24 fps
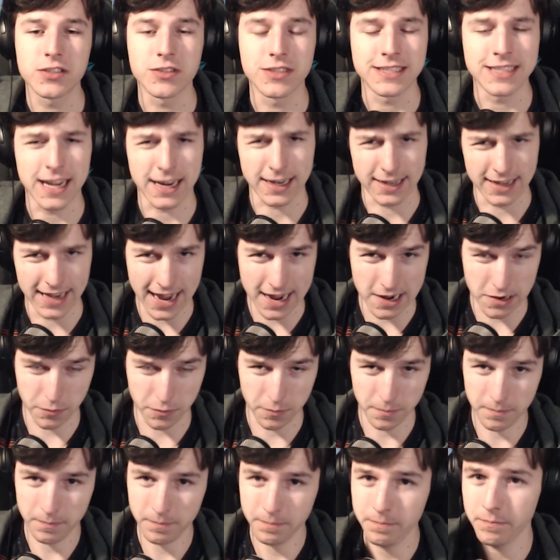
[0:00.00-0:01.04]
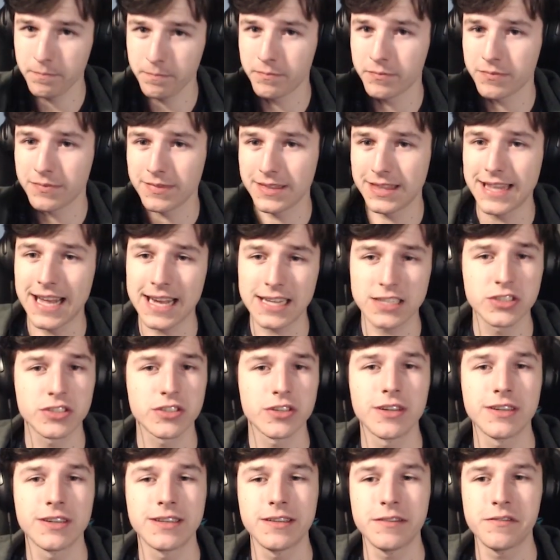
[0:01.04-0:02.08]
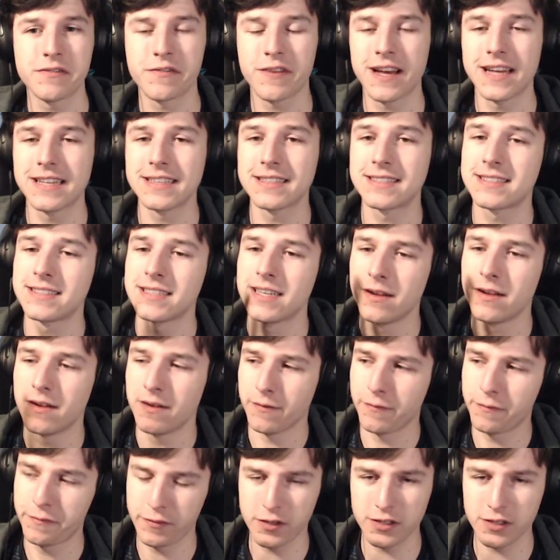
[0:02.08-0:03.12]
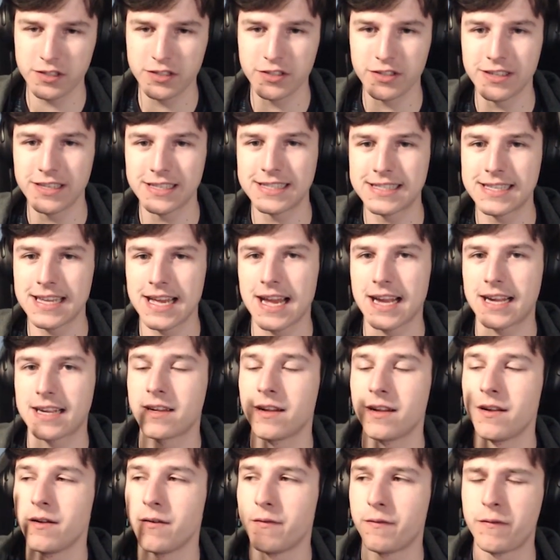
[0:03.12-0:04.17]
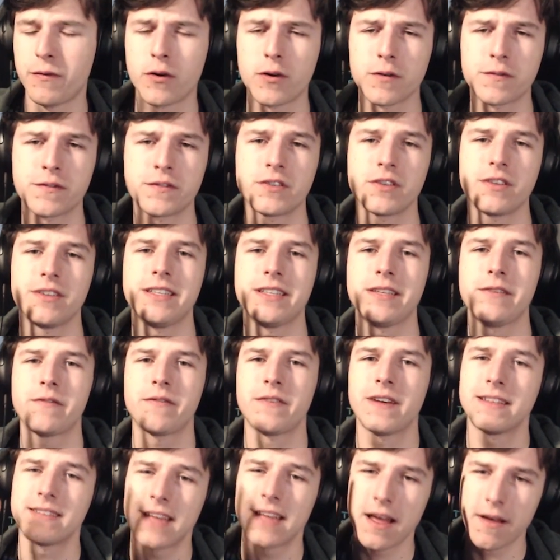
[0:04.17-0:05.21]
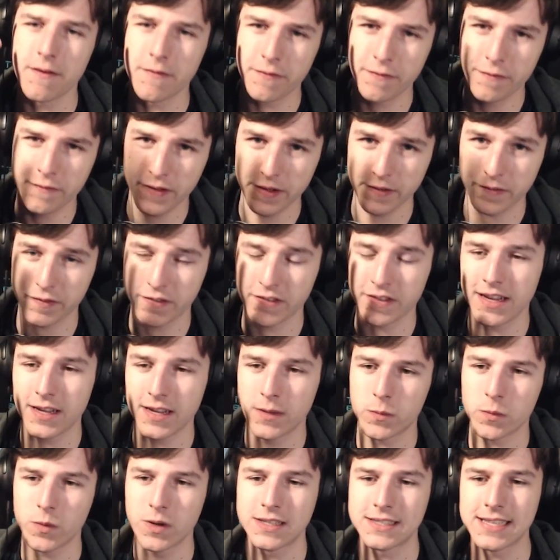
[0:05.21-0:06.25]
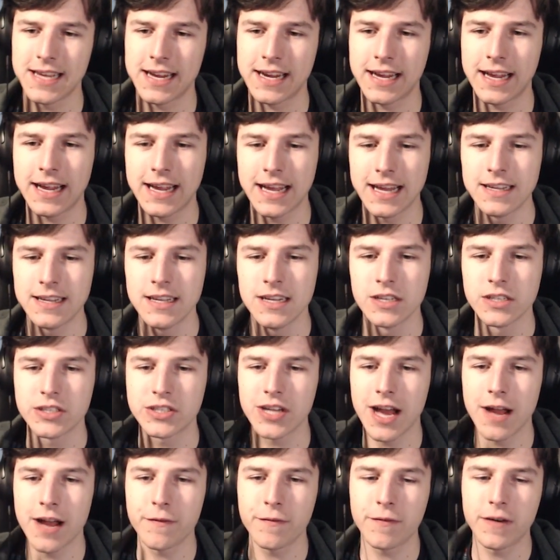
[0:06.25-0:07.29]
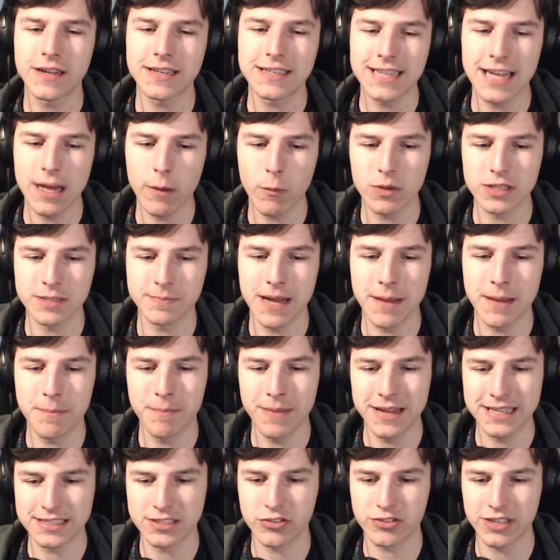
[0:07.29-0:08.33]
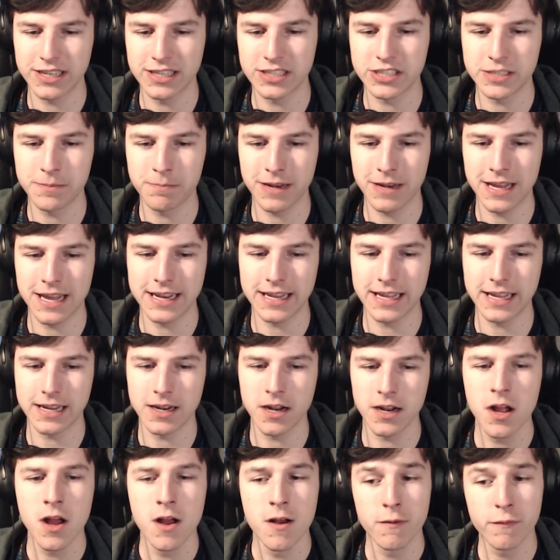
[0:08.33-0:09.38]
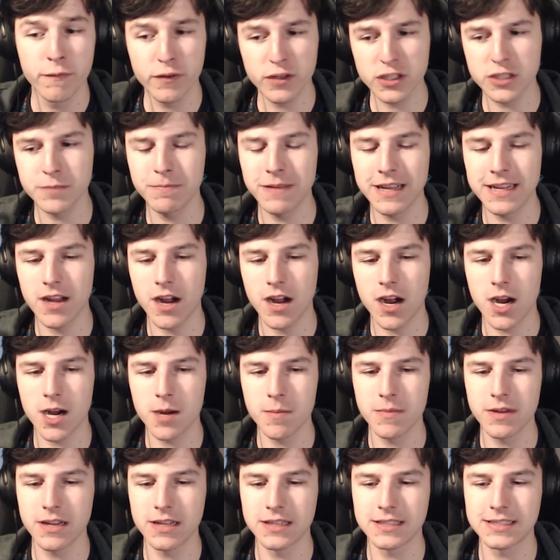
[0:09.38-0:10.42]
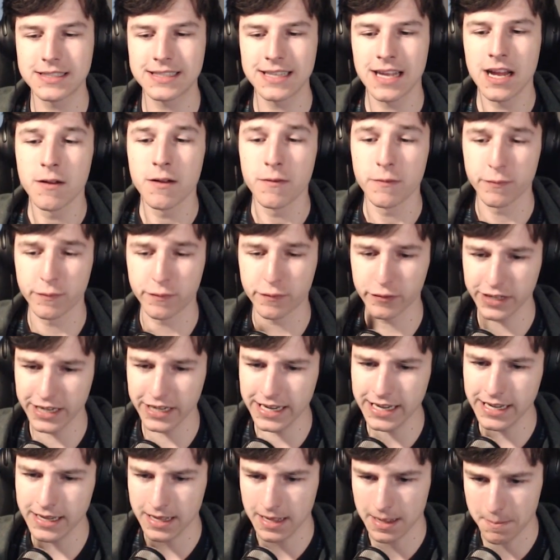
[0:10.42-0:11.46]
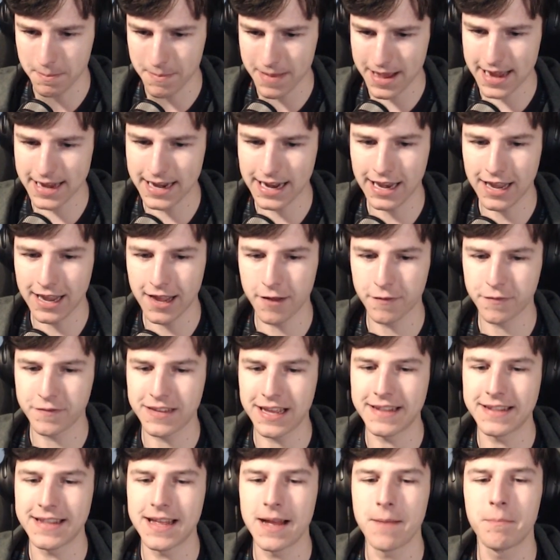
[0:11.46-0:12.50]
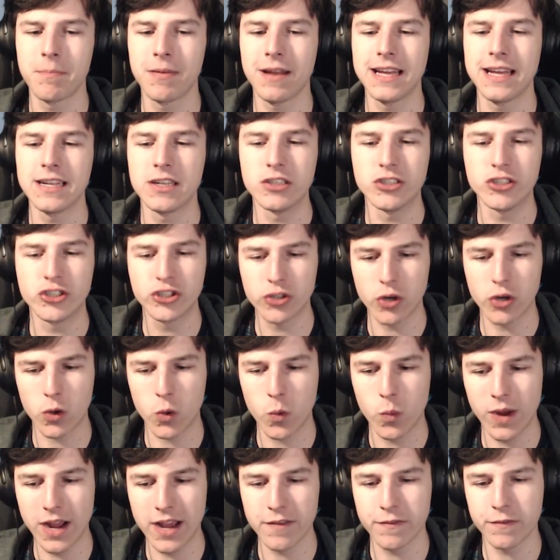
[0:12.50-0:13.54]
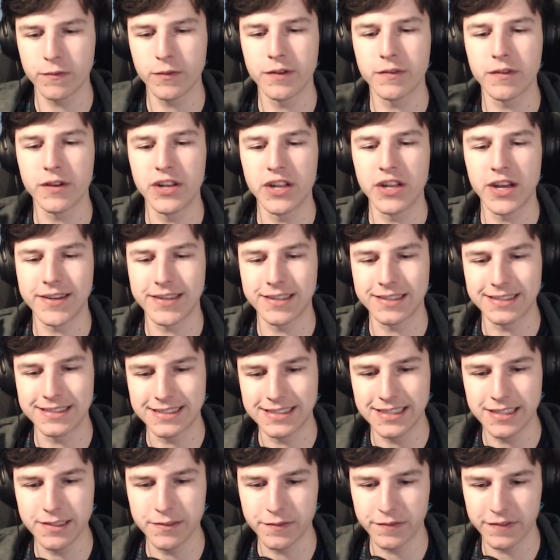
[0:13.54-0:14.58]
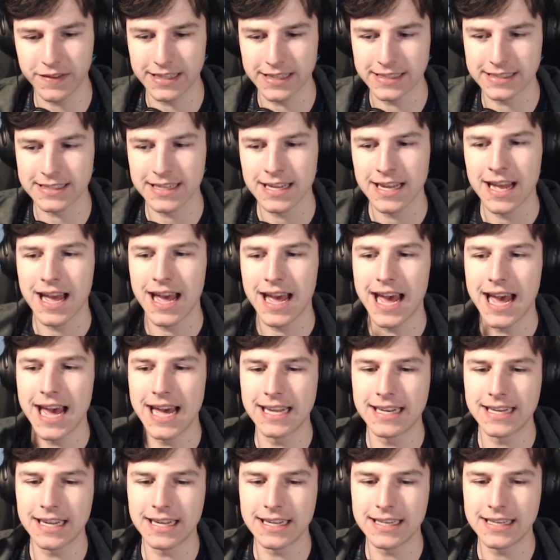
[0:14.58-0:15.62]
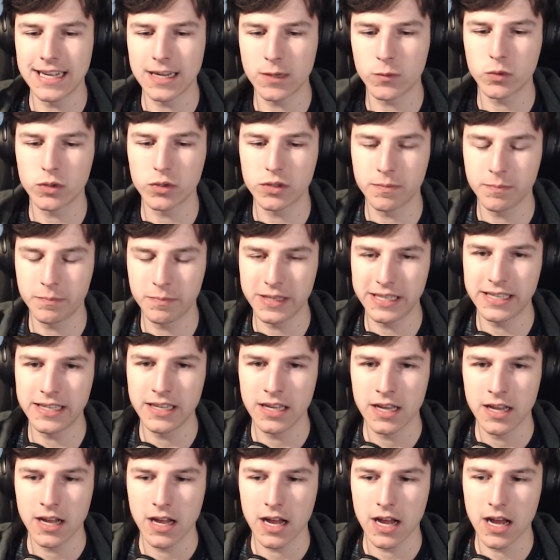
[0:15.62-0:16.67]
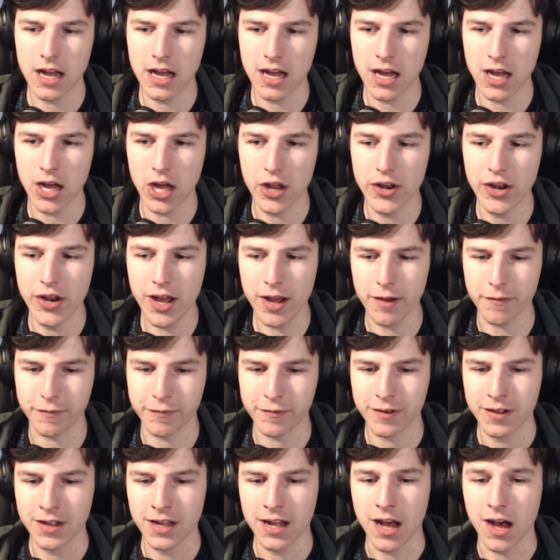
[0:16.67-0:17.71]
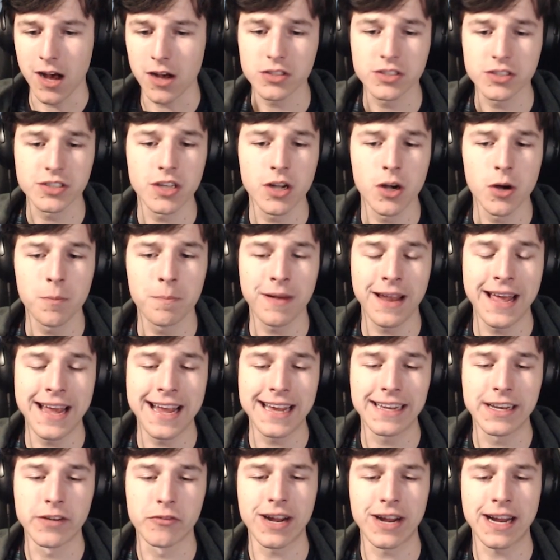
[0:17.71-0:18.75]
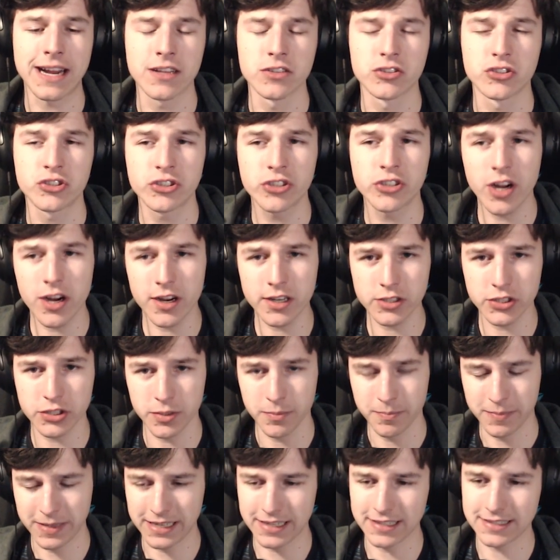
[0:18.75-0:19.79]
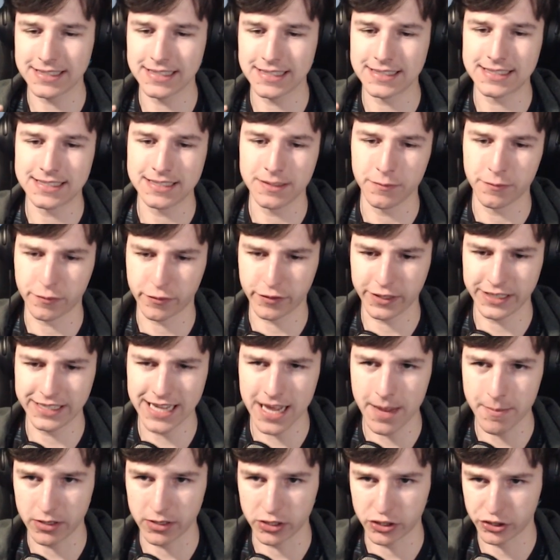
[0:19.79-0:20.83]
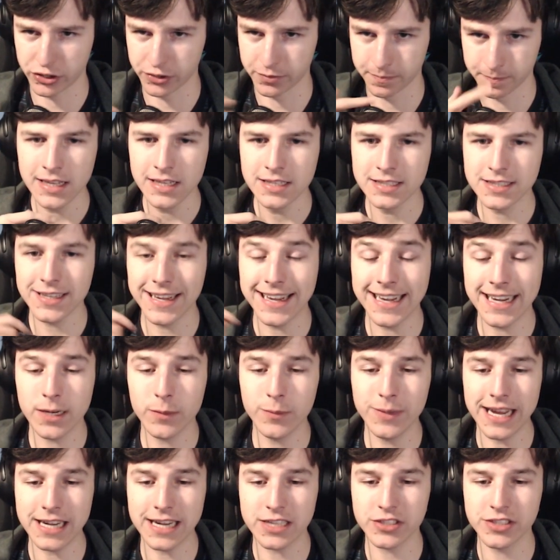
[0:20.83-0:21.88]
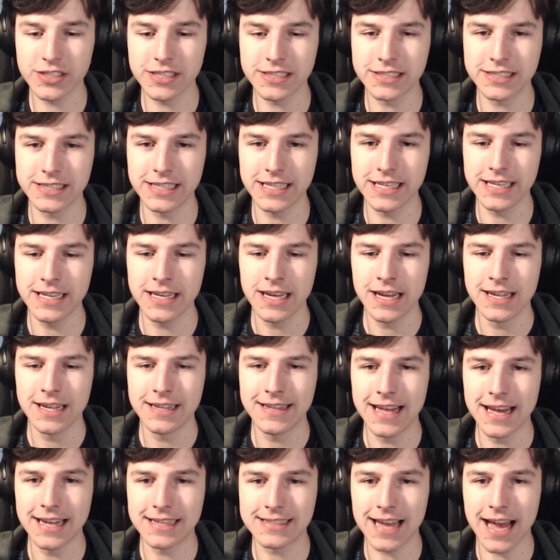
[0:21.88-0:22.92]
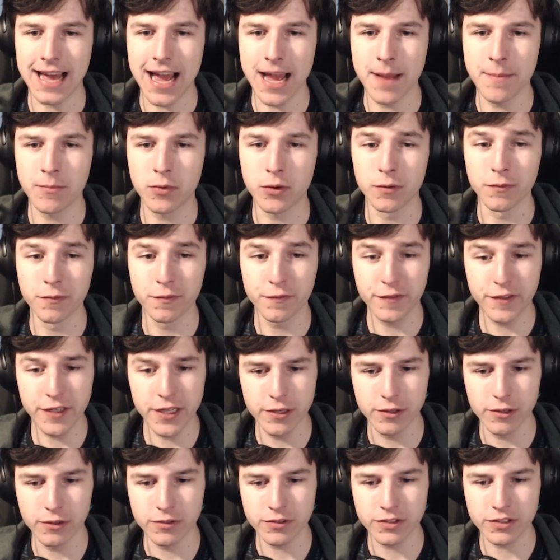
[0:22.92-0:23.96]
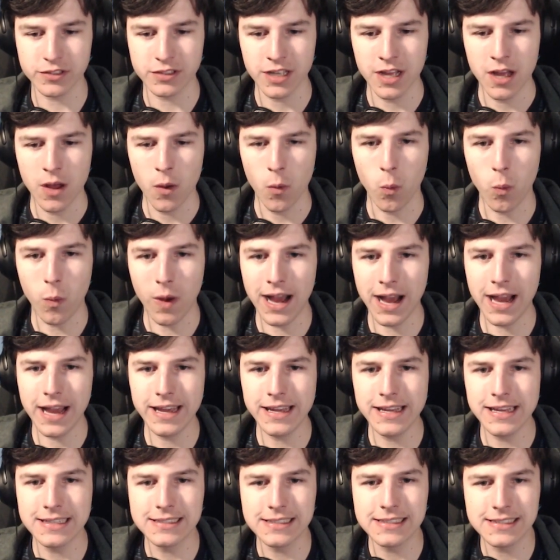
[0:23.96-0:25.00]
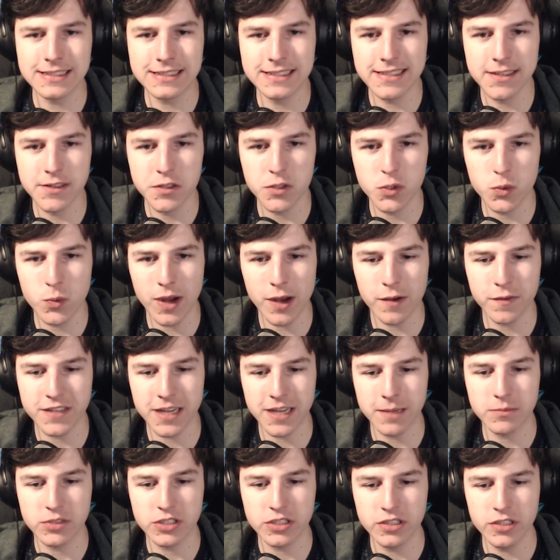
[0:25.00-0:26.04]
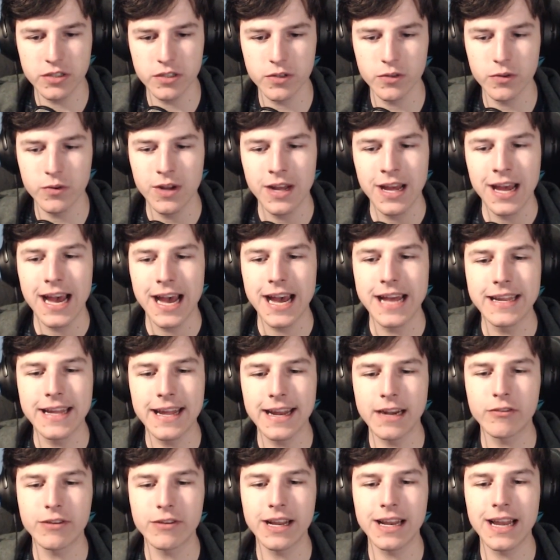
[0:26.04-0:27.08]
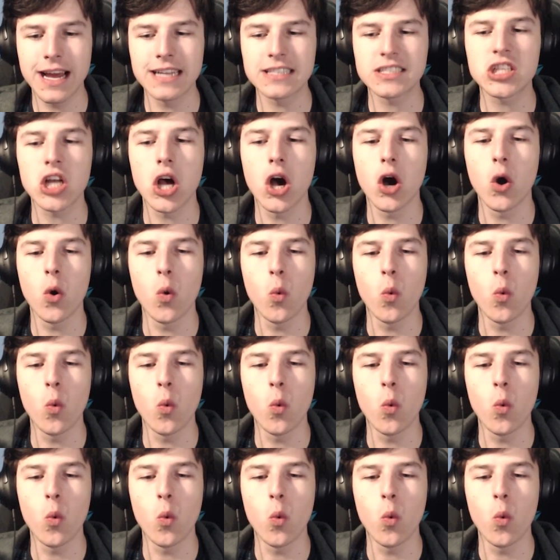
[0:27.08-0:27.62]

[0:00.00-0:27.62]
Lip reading: attack now. Next turn, defend. 3rd turn, attack. 4th turn, defend. And 5th, it will attack again. So I thought that was my best strategy plan here. First, play the Armaments. 3 mana left, and then play the Shockwave with another defense, and that would be enough. Also playing the Reckless Charge because it's 3 damage. So here we actually see that I'm confused. Why is it still 12 times 2? And then I realized, oh